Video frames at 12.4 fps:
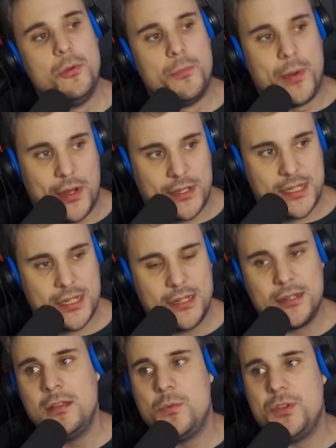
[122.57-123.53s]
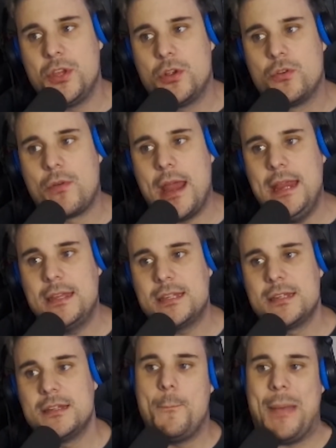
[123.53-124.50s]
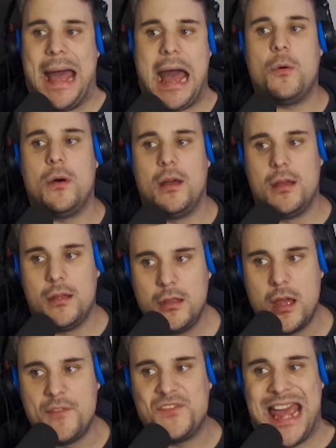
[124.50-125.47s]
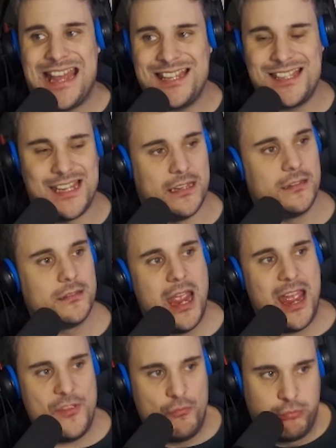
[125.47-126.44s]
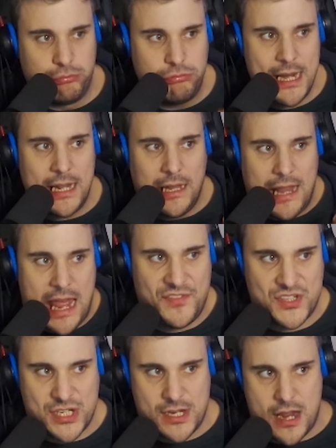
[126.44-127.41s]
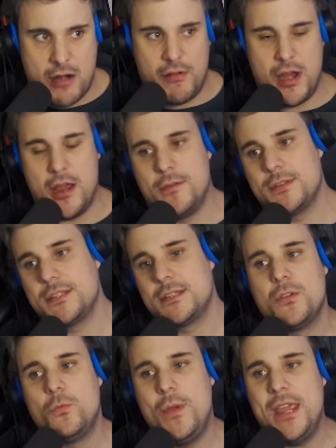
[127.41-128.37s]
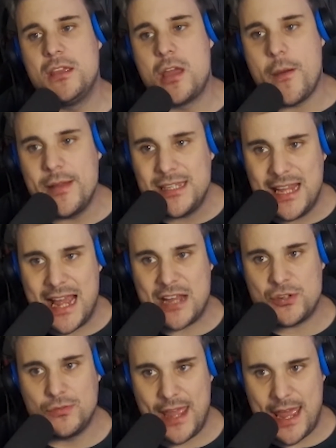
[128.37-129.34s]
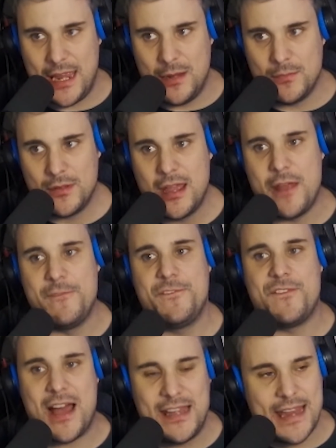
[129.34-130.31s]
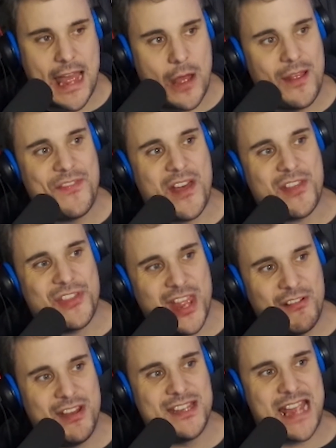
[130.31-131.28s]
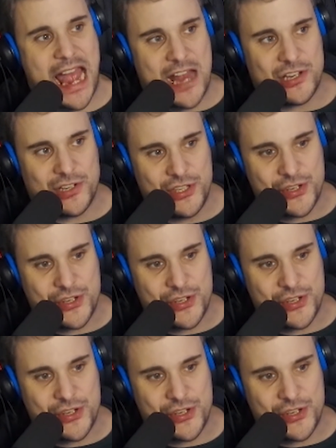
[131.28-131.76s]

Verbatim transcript: But with the great power of testing the real life scenarios, we can go into the actual game and find out if that theory is actually